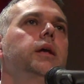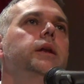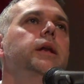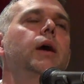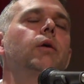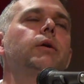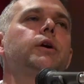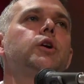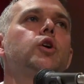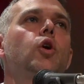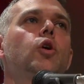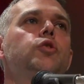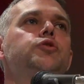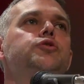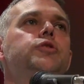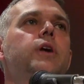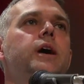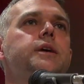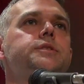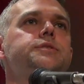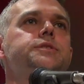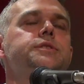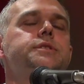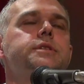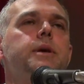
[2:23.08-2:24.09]
Now, in
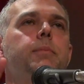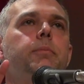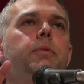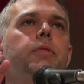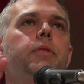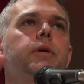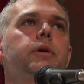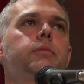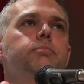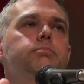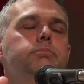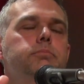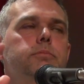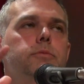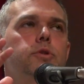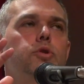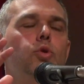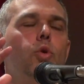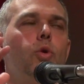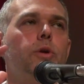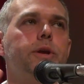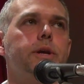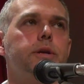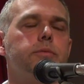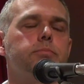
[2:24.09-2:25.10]
contrast to some of the
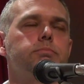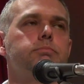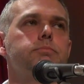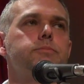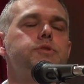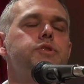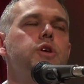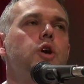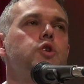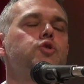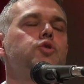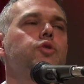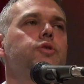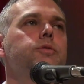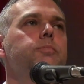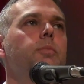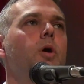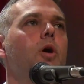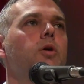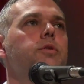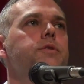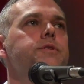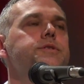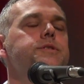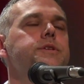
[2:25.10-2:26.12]
Nordic social
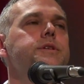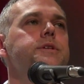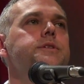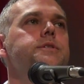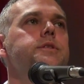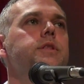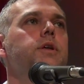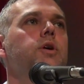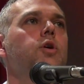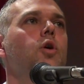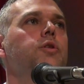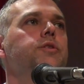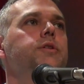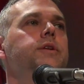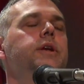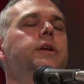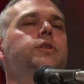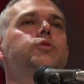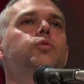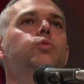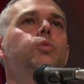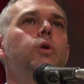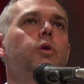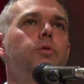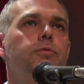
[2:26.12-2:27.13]
democracies and the
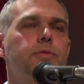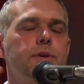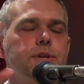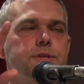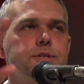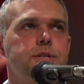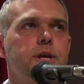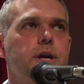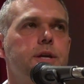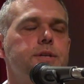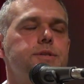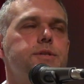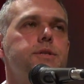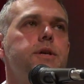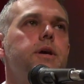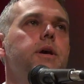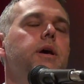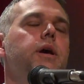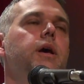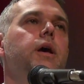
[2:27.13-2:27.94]
continental welfare states,